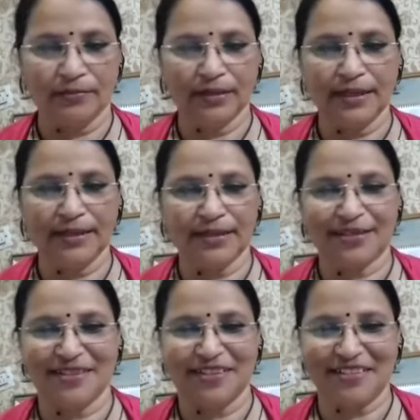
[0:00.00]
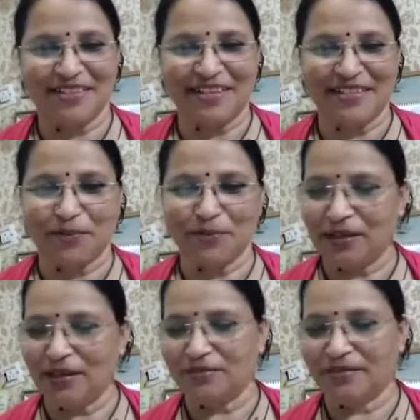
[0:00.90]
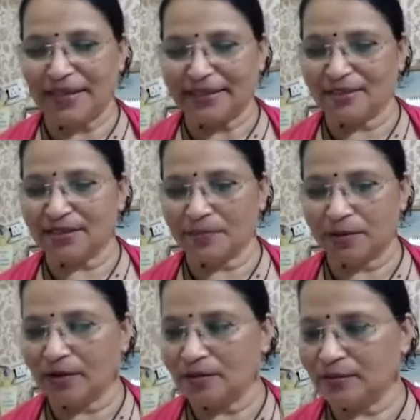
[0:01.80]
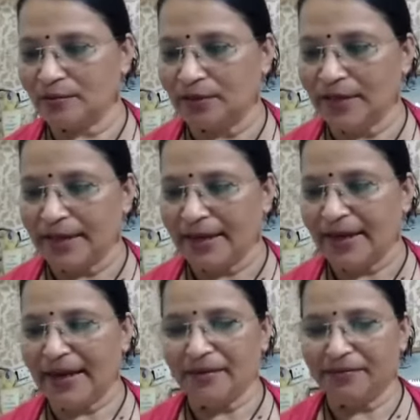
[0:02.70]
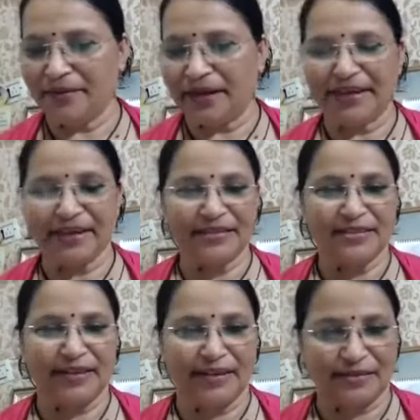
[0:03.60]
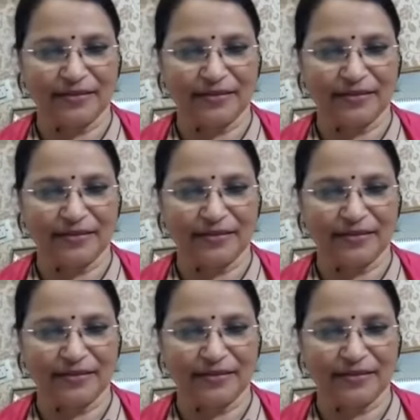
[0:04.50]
is this example of writer's block and Frankenstein.